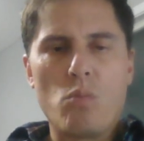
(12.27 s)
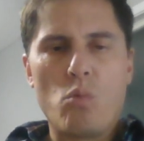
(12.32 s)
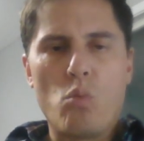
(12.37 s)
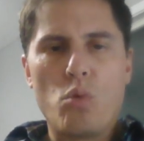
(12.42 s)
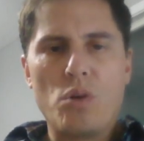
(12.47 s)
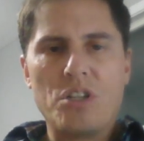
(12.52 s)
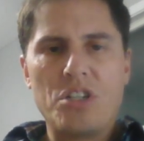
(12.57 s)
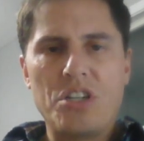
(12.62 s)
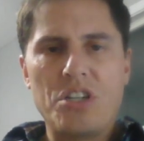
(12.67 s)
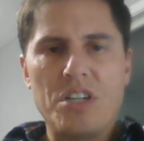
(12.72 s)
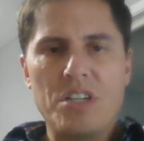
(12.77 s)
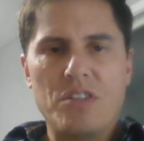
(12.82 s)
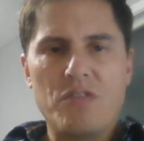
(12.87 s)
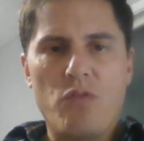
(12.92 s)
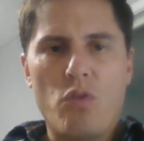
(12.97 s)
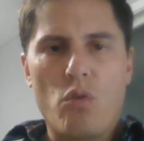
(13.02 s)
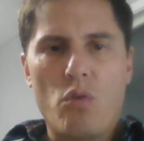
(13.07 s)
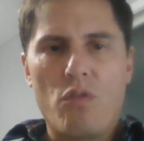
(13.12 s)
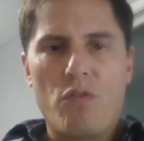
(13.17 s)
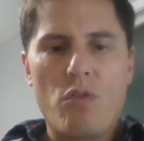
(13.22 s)
which is
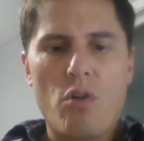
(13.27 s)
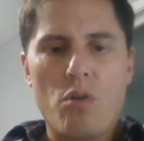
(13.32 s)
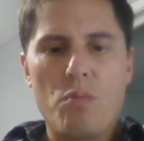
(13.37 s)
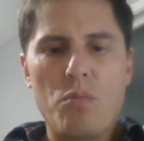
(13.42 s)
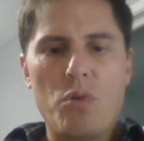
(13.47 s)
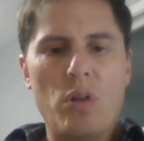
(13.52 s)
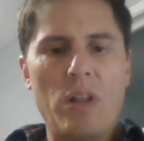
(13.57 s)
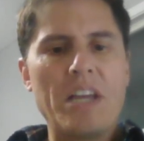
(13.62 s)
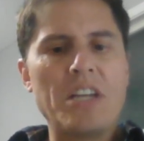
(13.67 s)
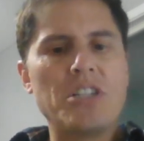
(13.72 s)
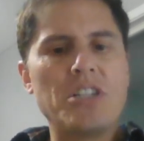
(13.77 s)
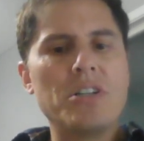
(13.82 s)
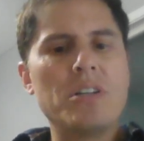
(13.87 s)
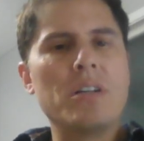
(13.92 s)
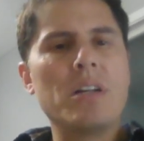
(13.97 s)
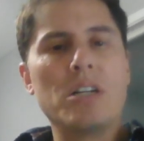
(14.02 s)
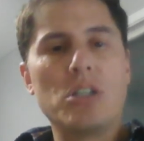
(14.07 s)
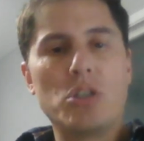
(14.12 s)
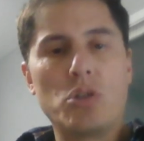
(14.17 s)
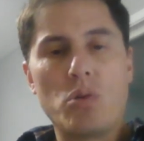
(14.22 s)
for
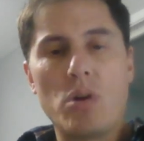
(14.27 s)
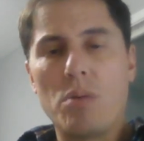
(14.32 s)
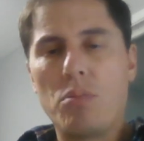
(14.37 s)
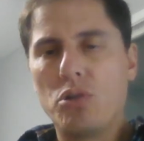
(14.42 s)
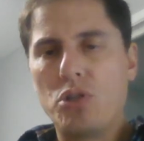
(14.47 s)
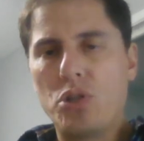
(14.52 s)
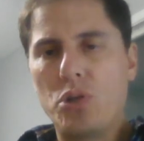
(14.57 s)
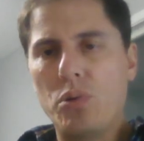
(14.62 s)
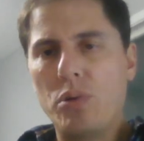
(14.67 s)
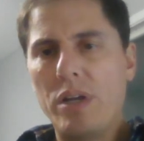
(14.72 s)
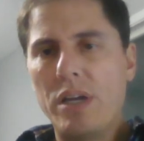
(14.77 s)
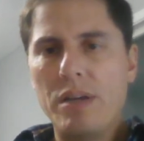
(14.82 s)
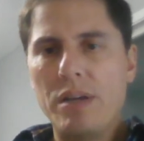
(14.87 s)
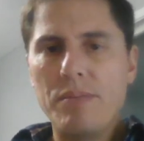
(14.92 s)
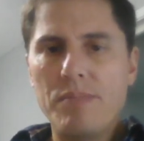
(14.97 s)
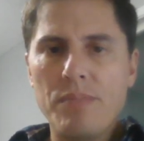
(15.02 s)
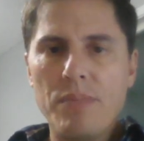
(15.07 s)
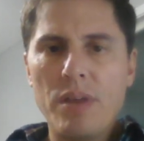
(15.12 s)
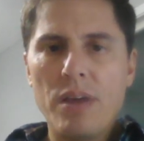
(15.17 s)
formulation and troubleshooting.